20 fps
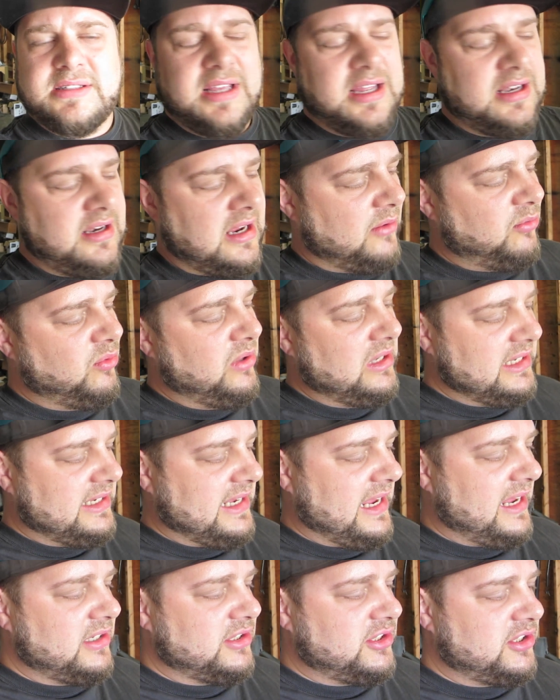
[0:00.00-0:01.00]
that I really
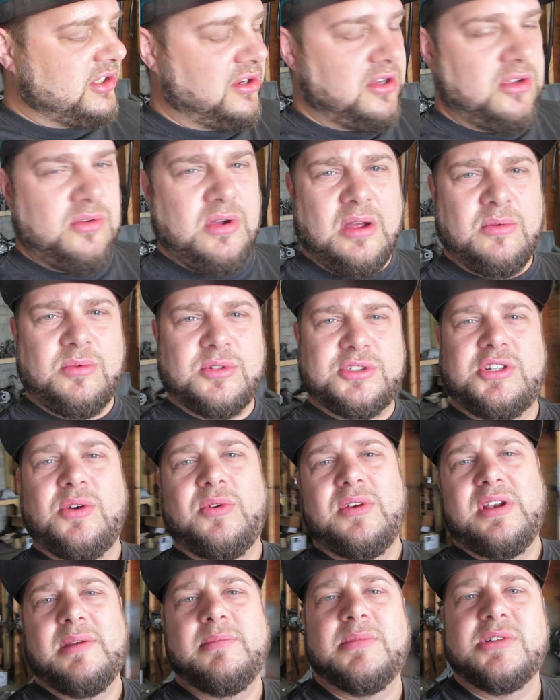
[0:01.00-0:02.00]
can't show you. I will
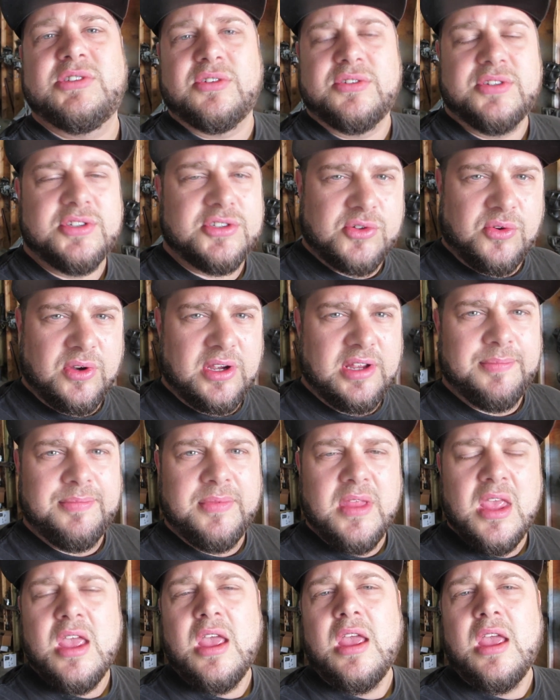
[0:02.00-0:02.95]
show an image on the screen.